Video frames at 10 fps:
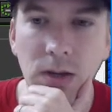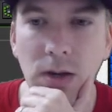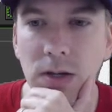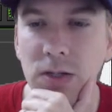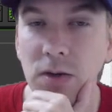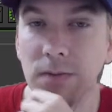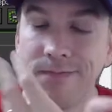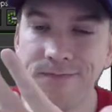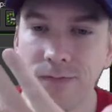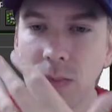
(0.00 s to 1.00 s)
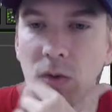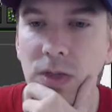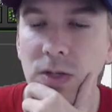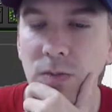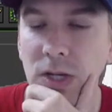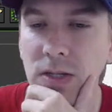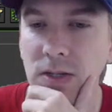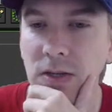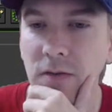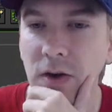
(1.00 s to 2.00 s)
So what this means
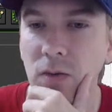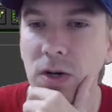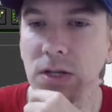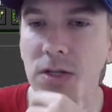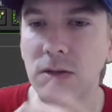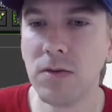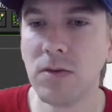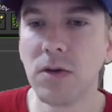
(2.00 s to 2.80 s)
is if I want it to